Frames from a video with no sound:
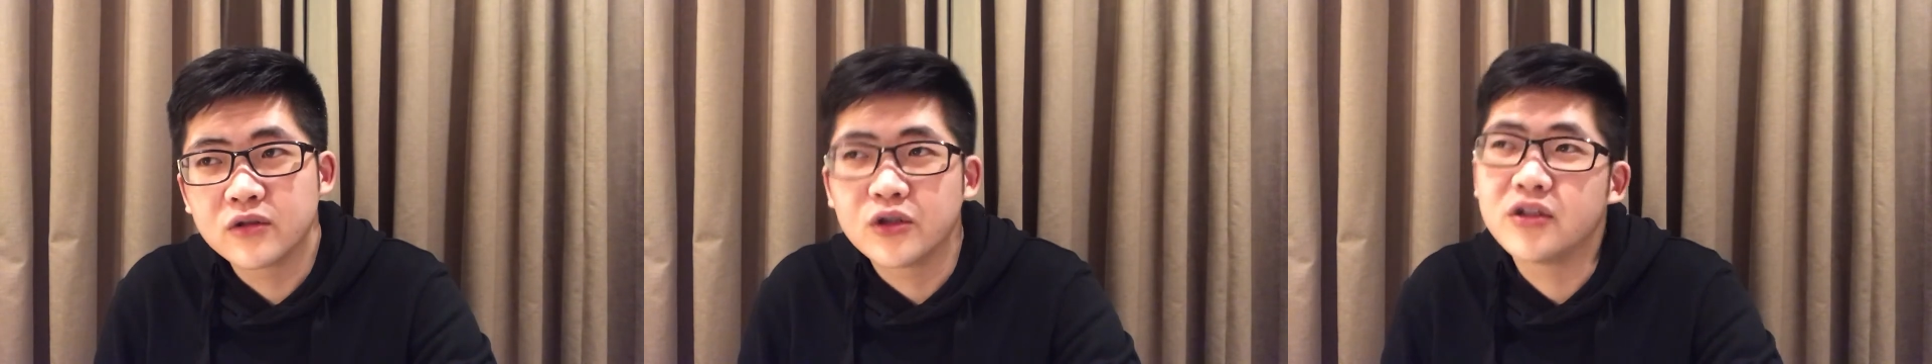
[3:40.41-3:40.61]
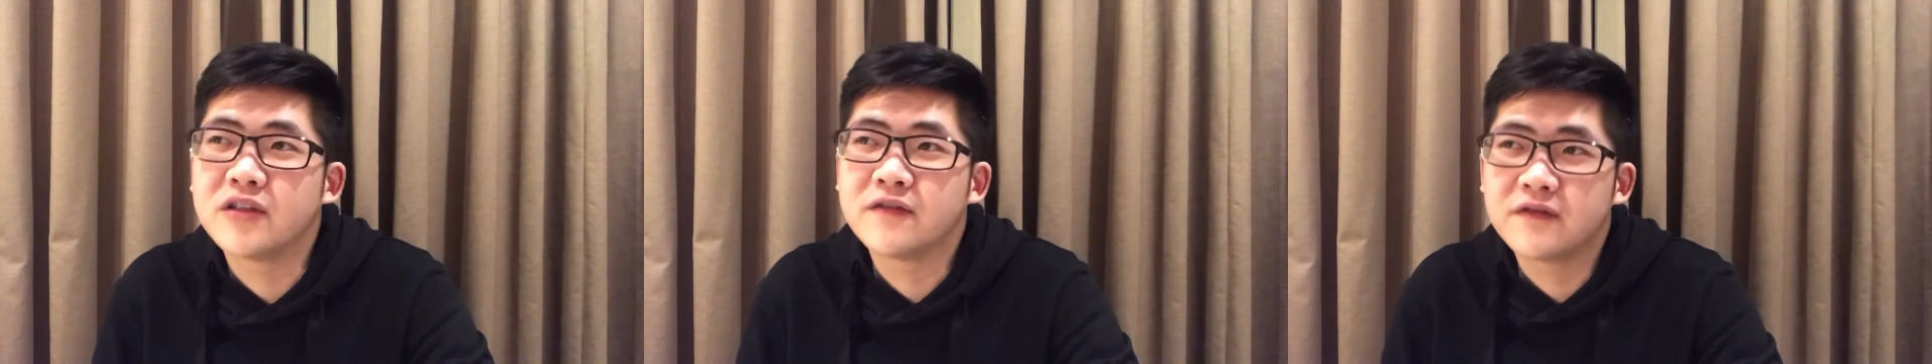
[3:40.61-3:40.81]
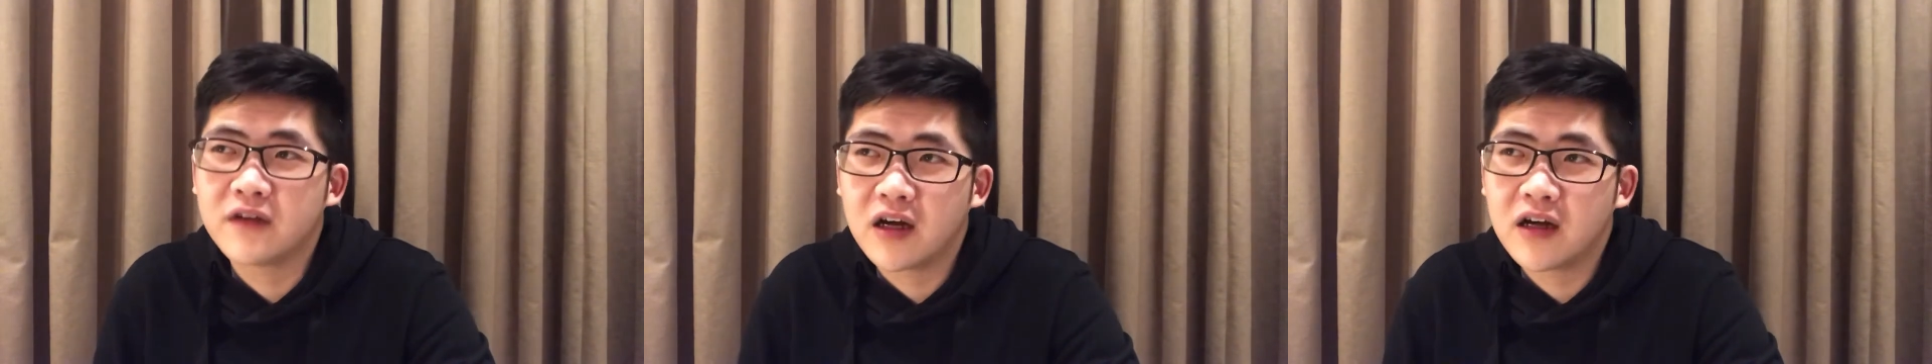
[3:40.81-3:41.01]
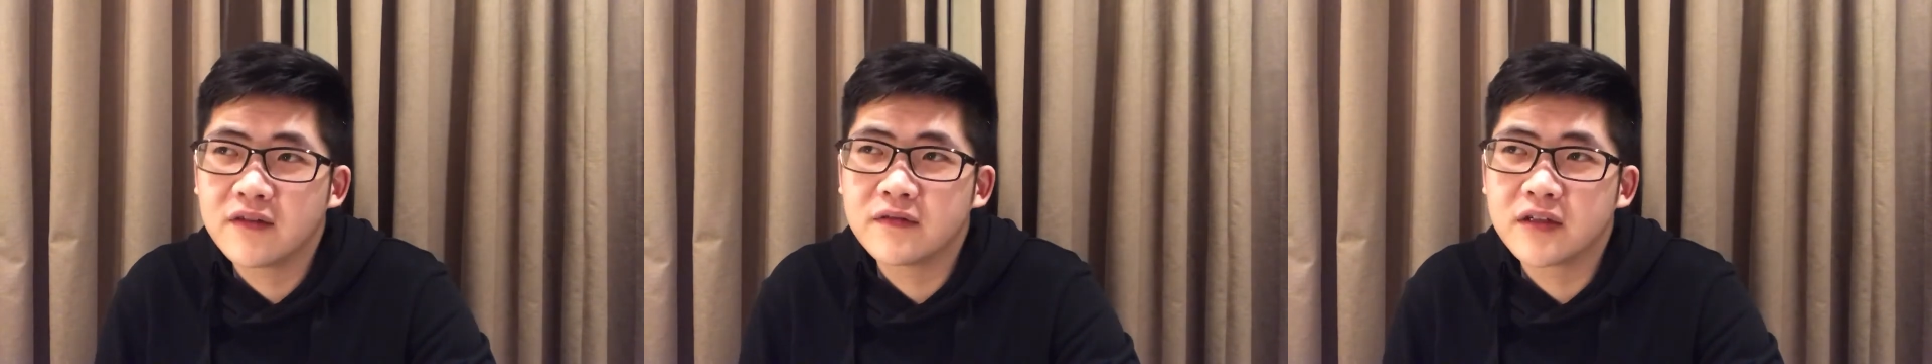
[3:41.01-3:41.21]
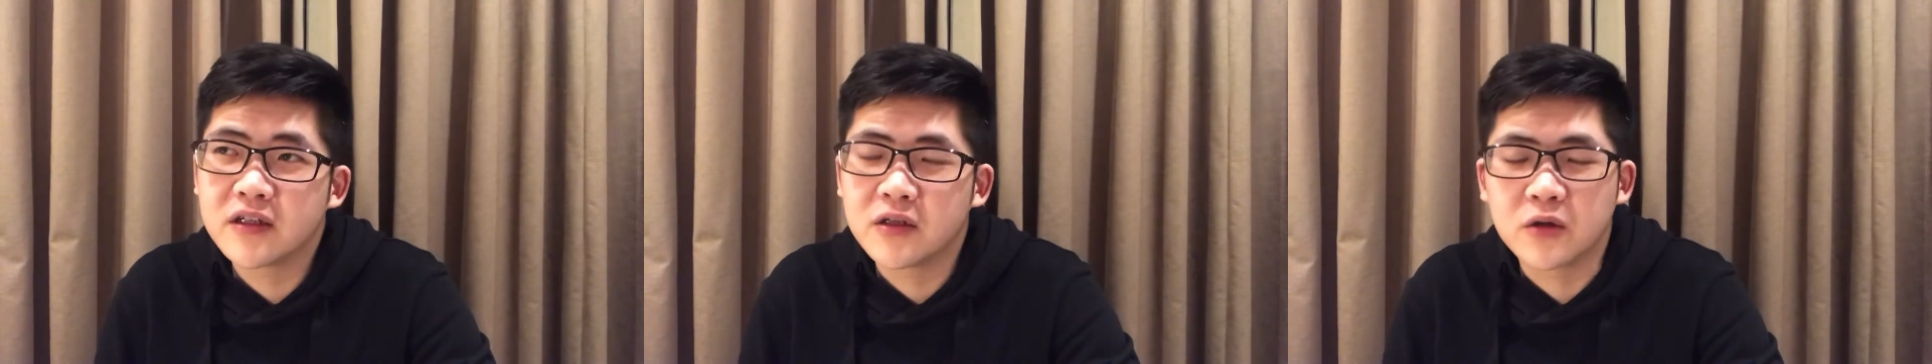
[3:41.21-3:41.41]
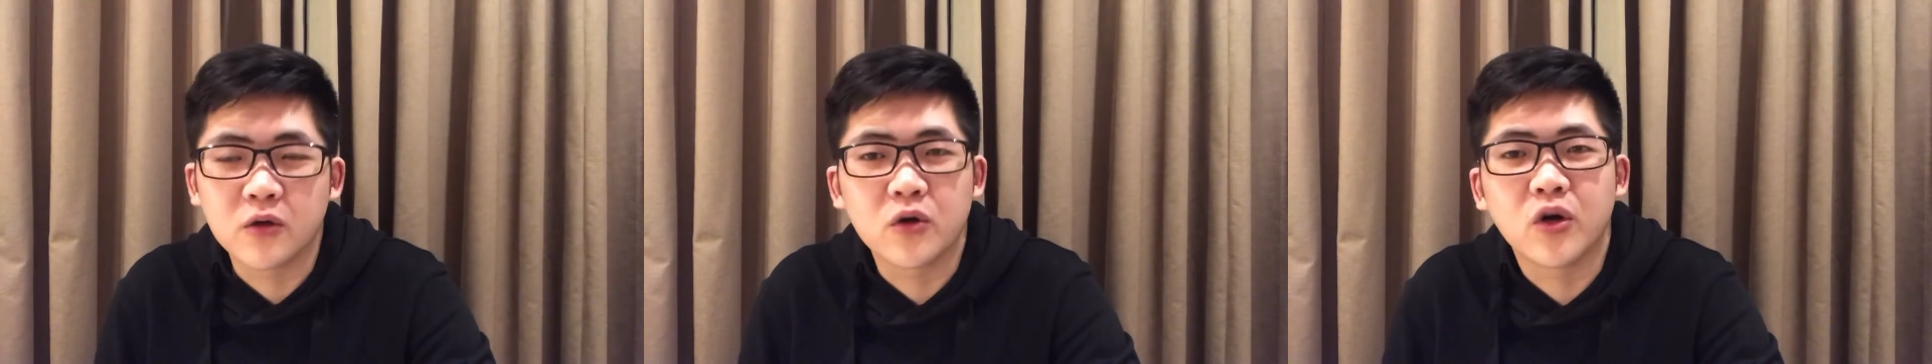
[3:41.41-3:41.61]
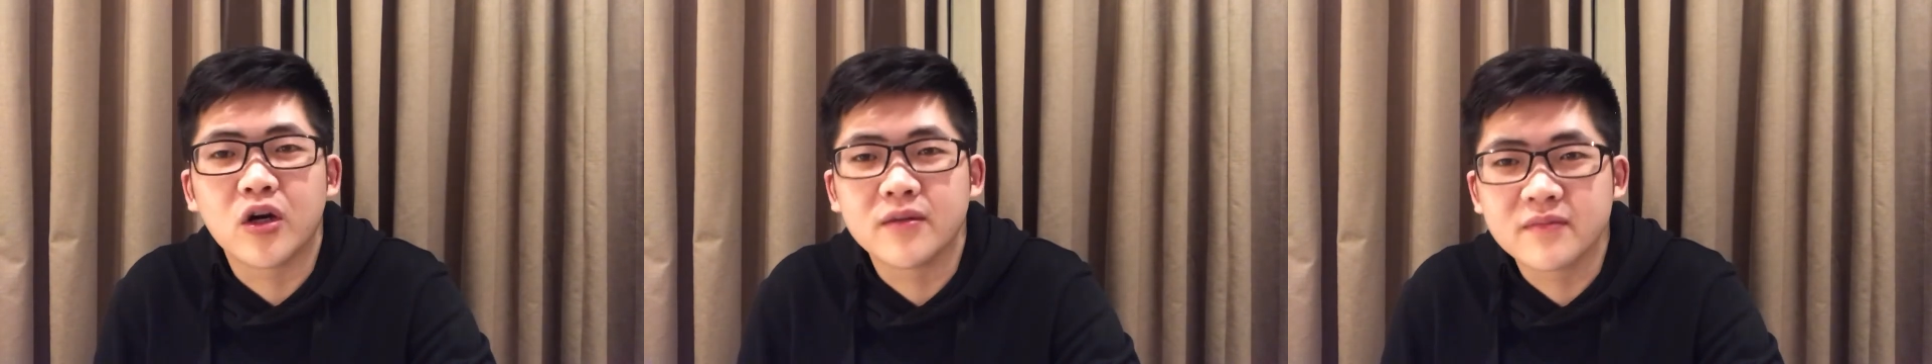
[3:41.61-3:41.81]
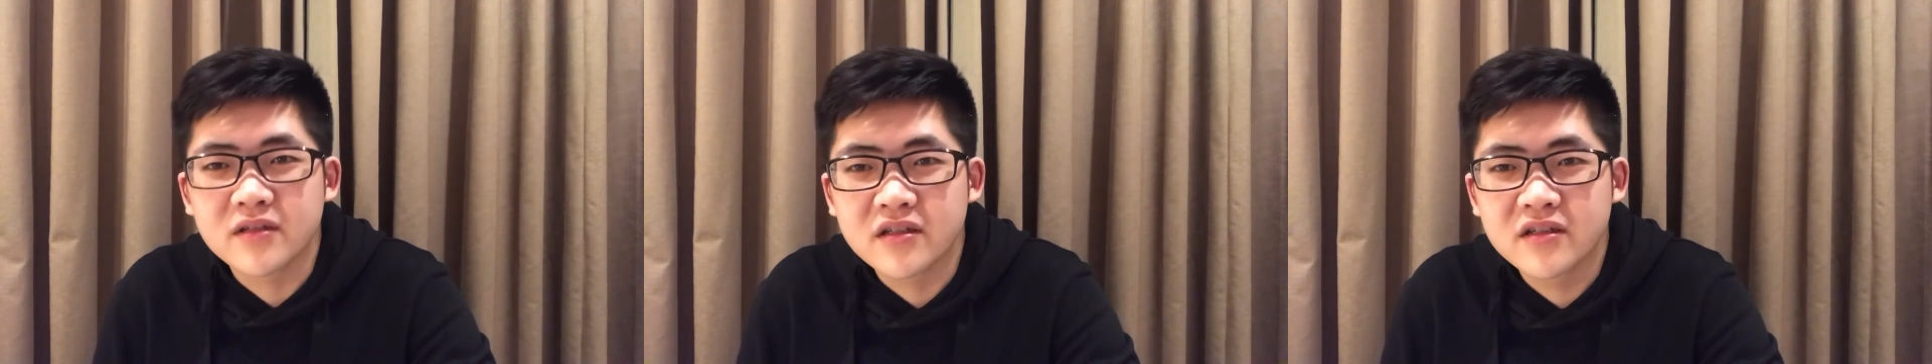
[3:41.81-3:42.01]
25
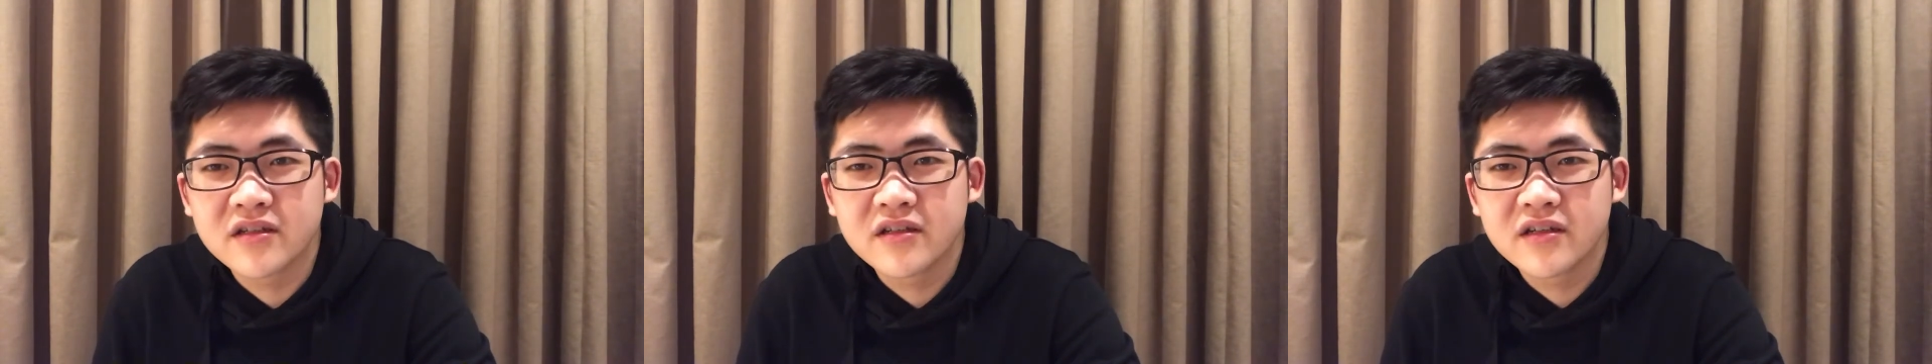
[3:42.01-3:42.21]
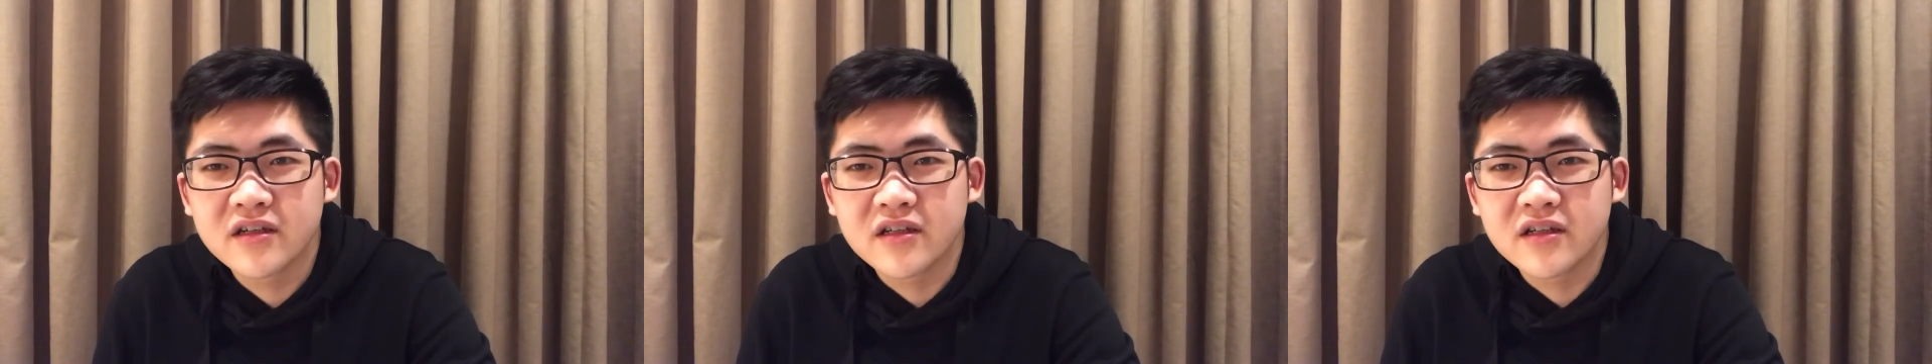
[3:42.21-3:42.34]
kilograms